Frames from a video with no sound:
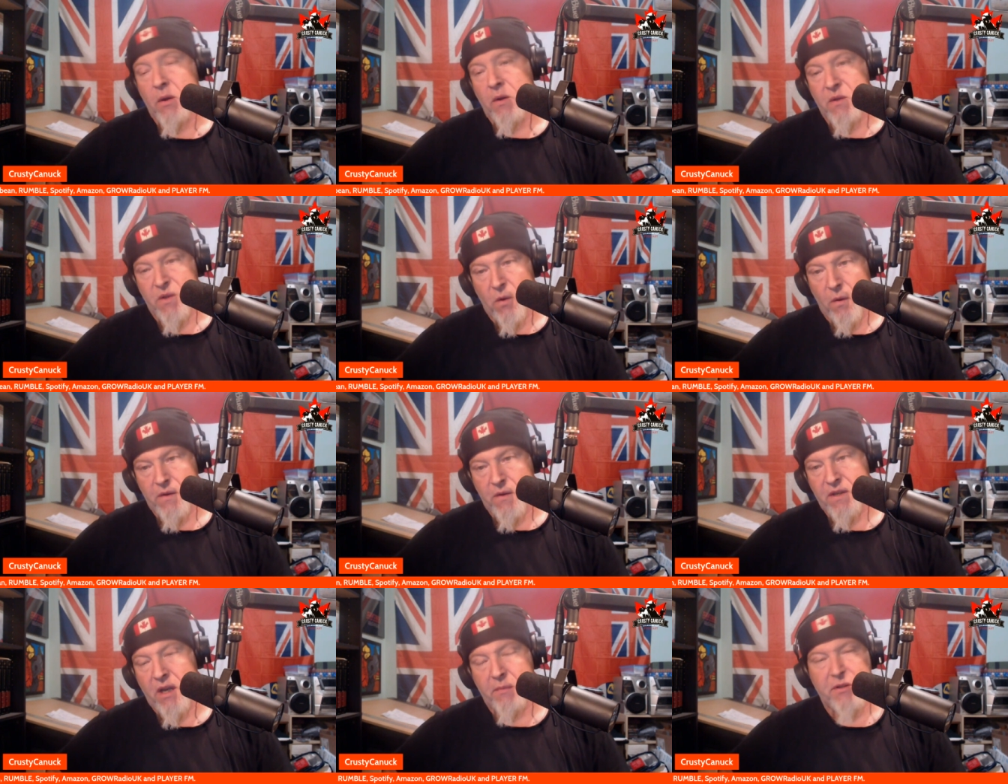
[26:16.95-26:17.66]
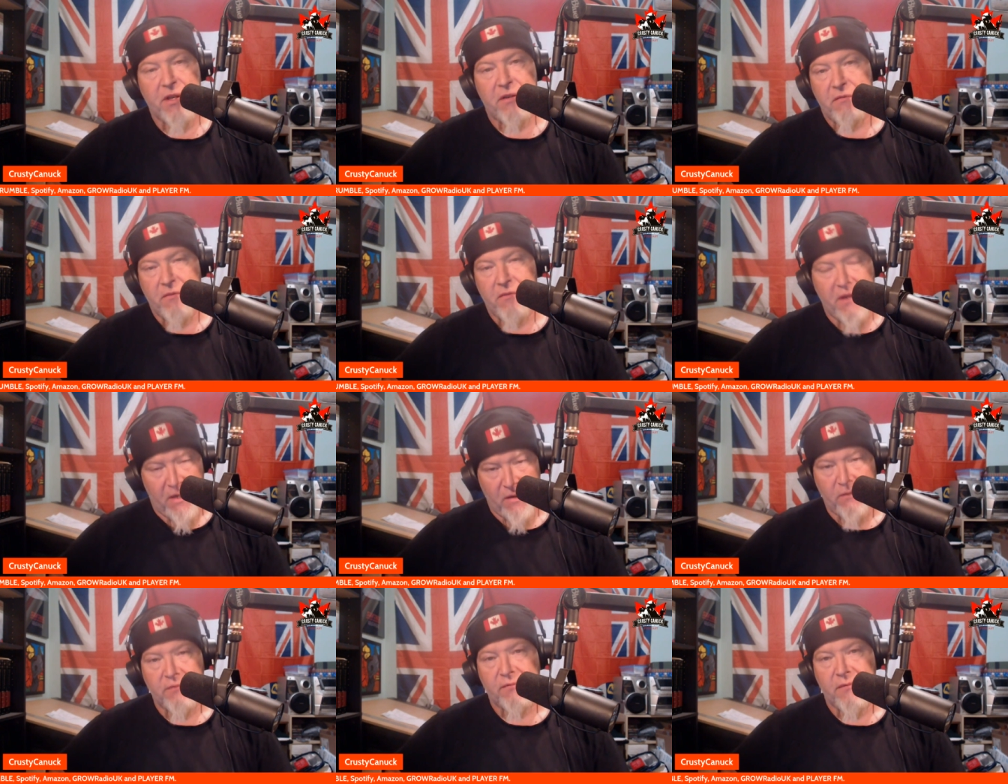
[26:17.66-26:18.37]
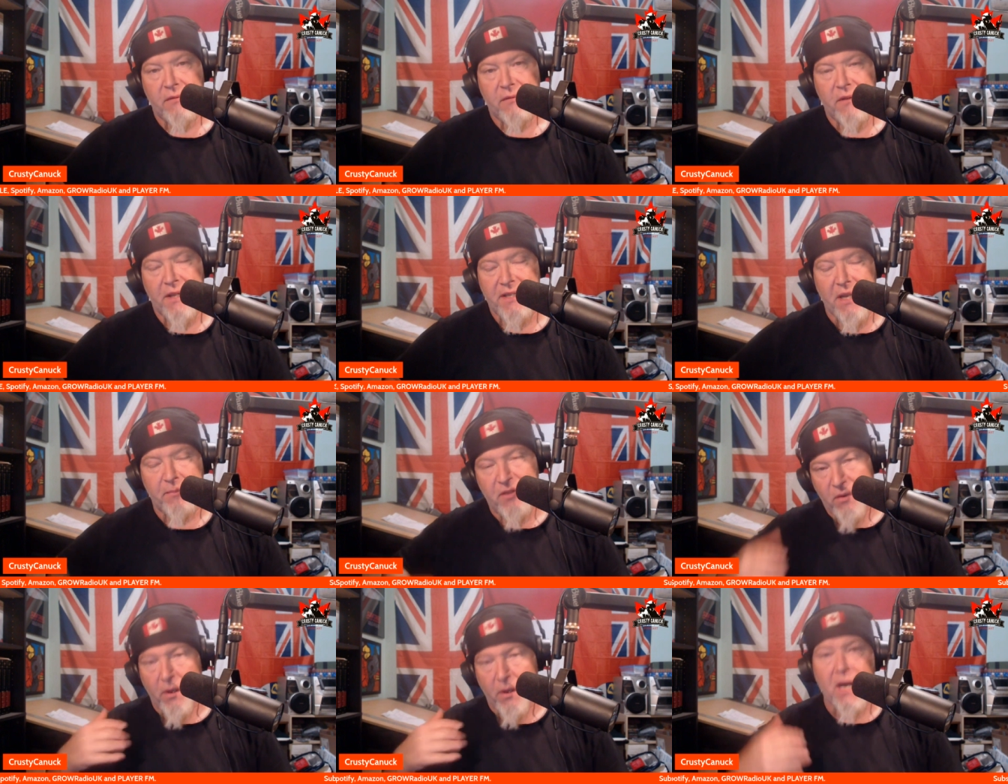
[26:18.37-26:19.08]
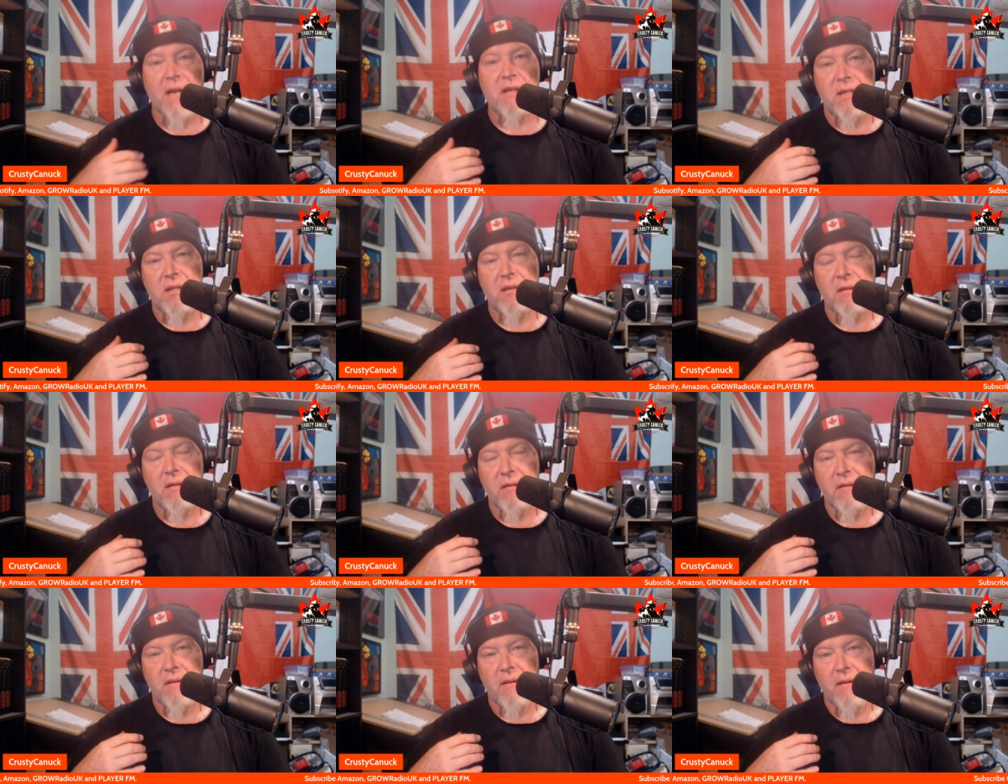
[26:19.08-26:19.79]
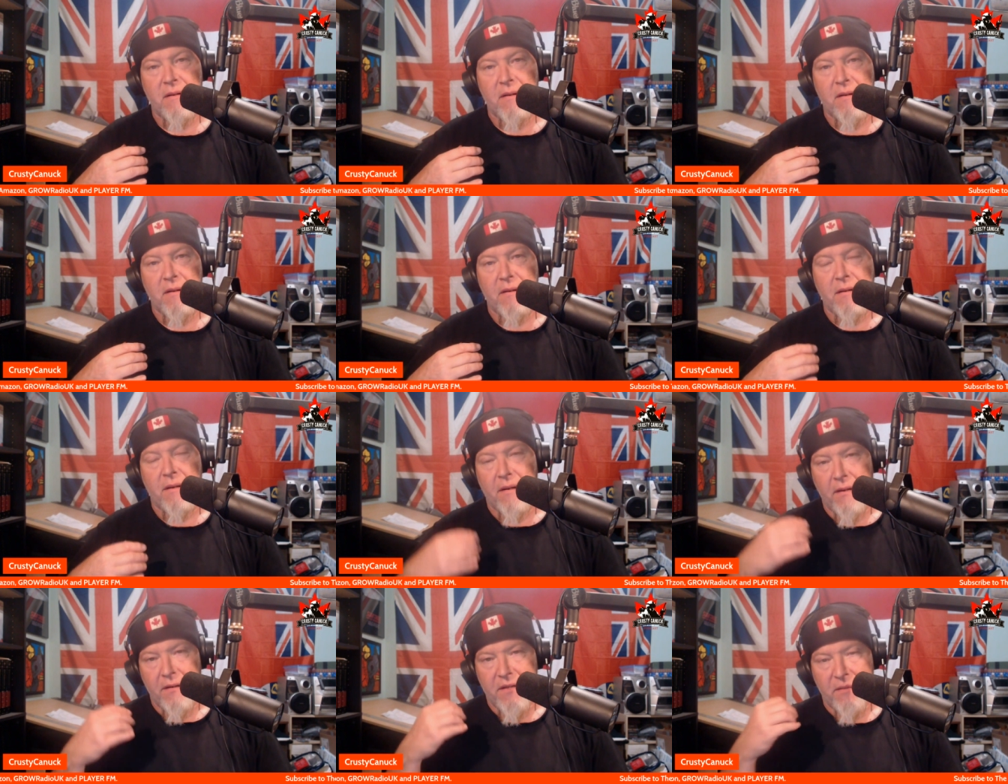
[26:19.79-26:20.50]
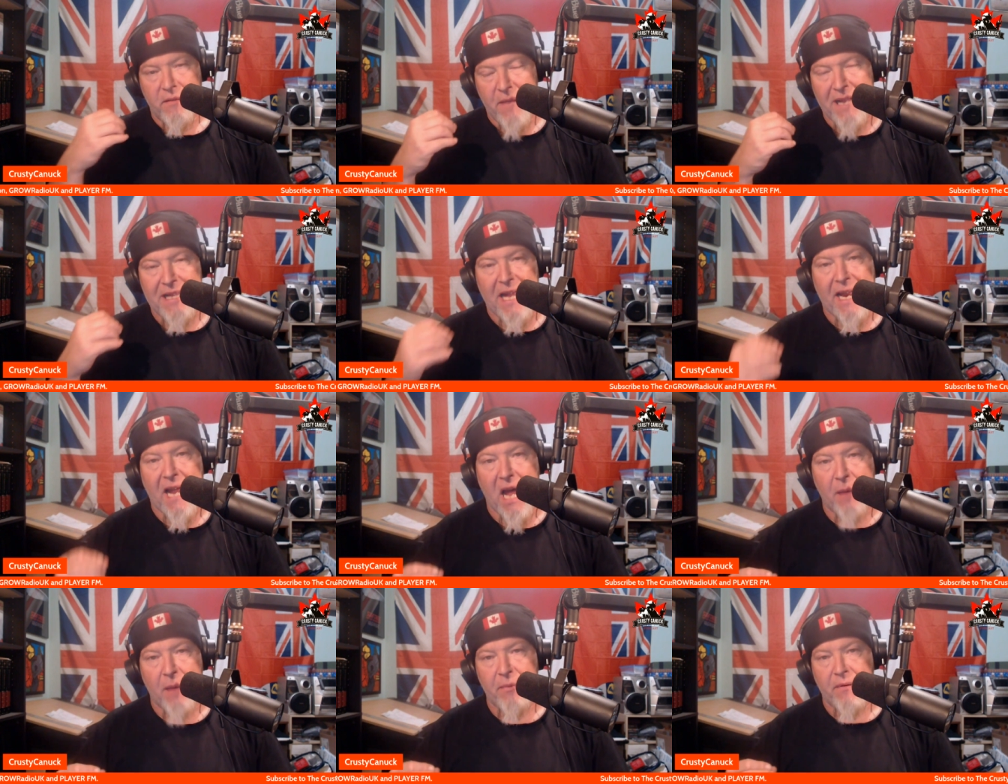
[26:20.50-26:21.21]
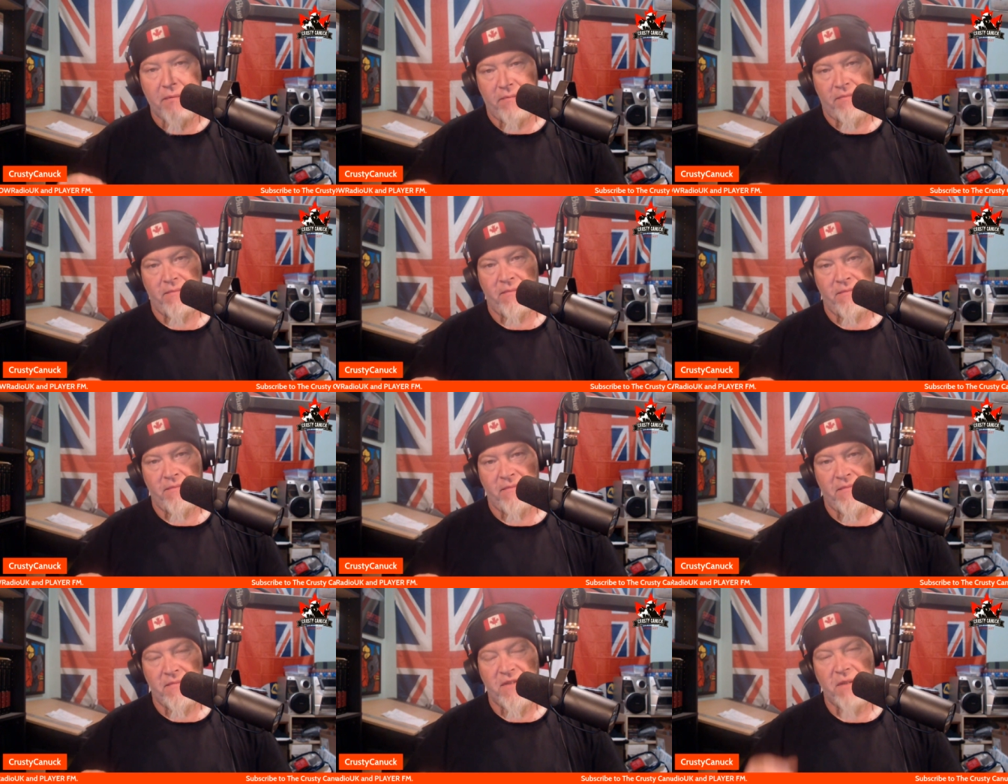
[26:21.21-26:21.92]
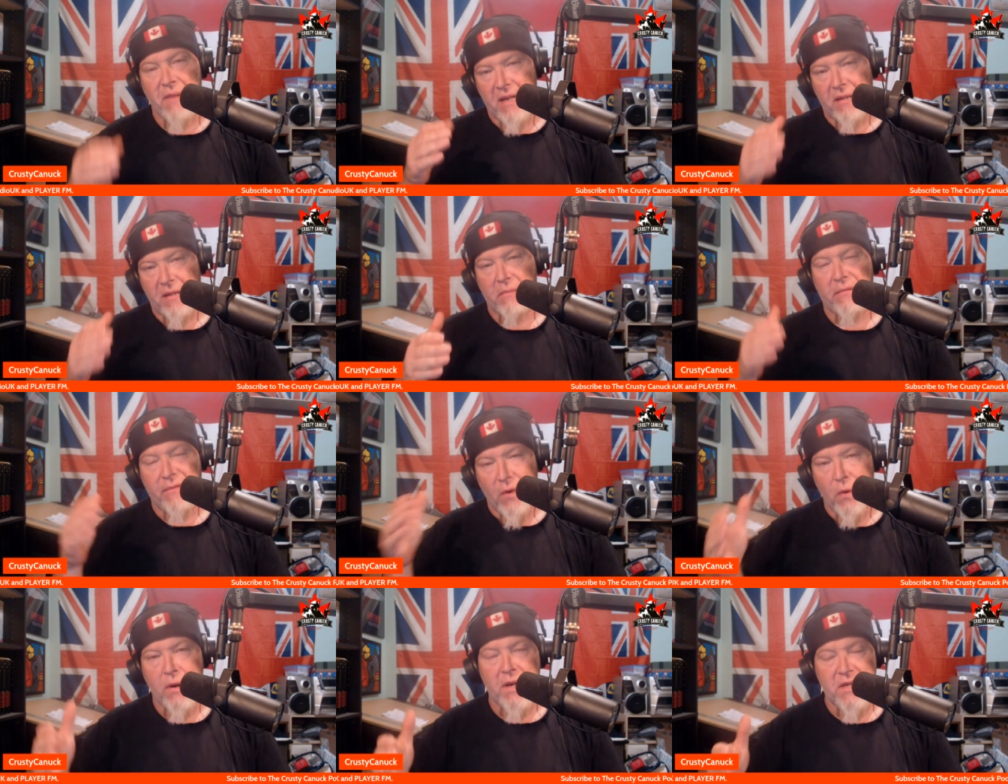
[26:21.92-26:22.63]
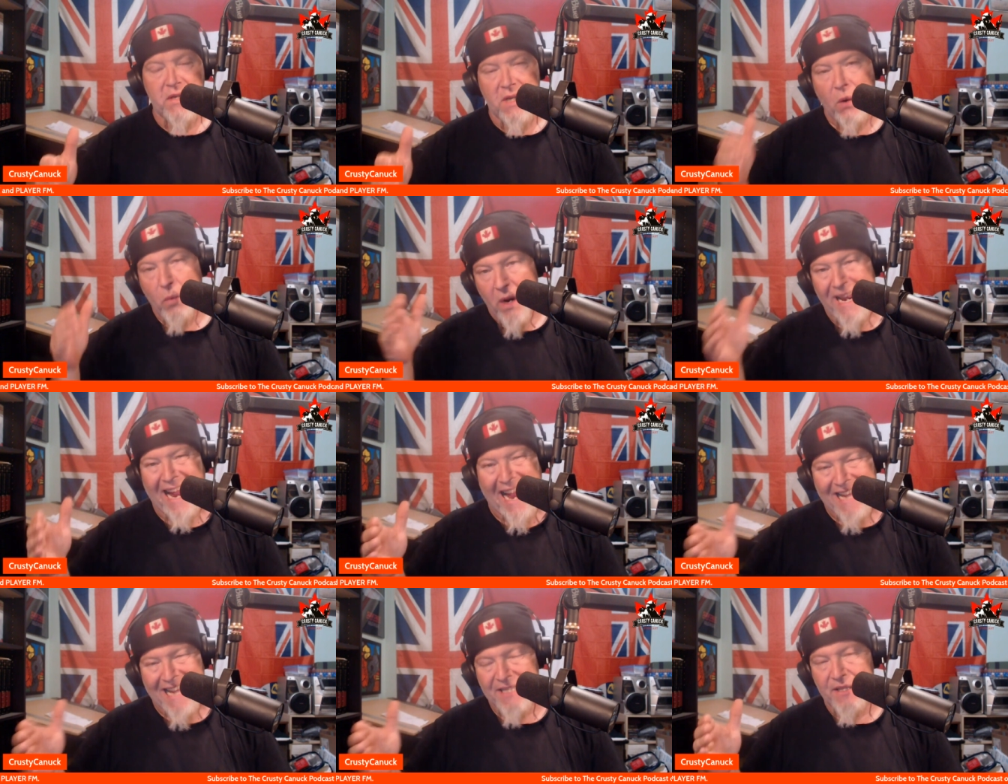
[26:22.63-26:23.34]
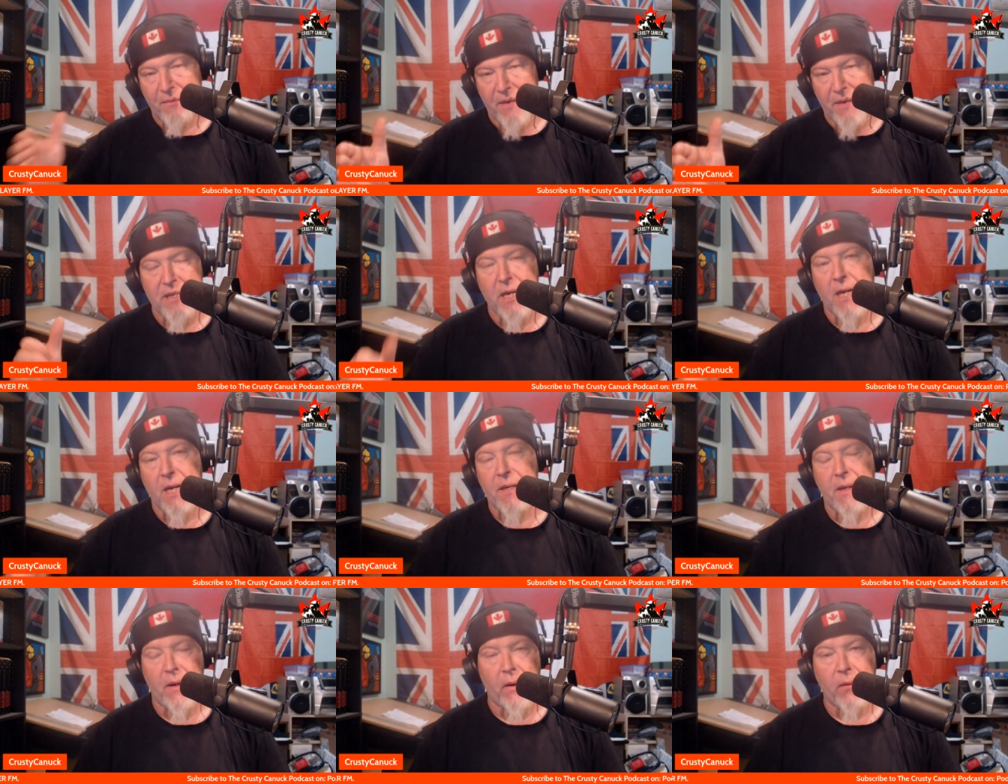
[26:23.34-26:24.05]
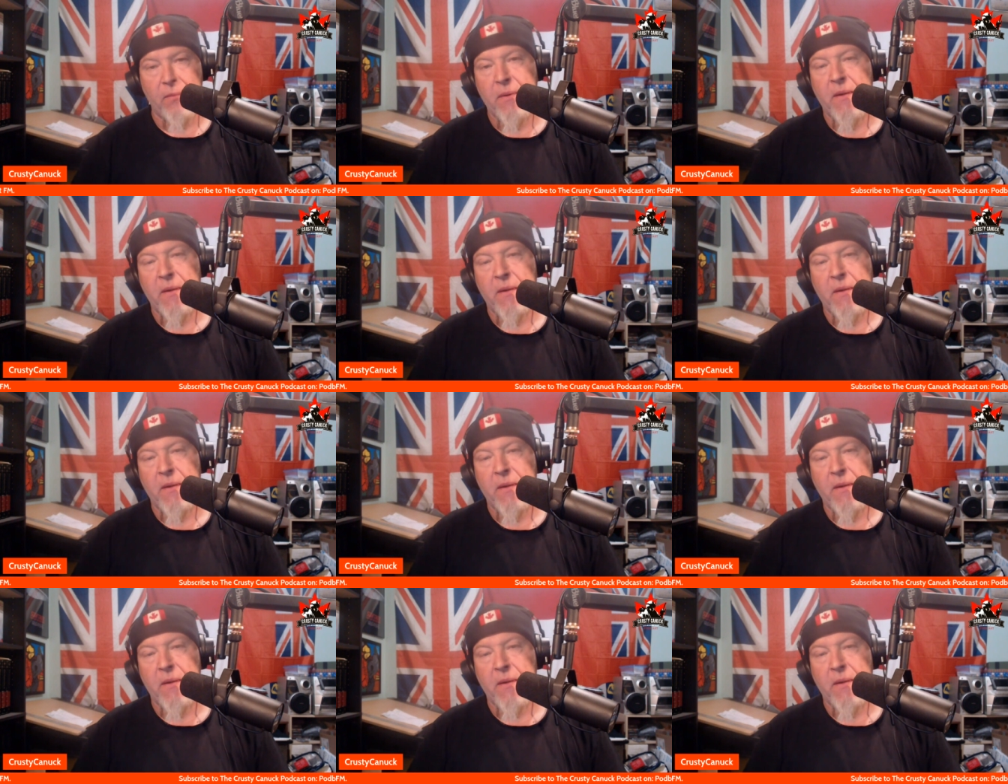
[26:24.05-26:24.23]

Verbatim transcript: So it's up to, you know, it's up to us to make that happen, to make them focus on what has to be done here.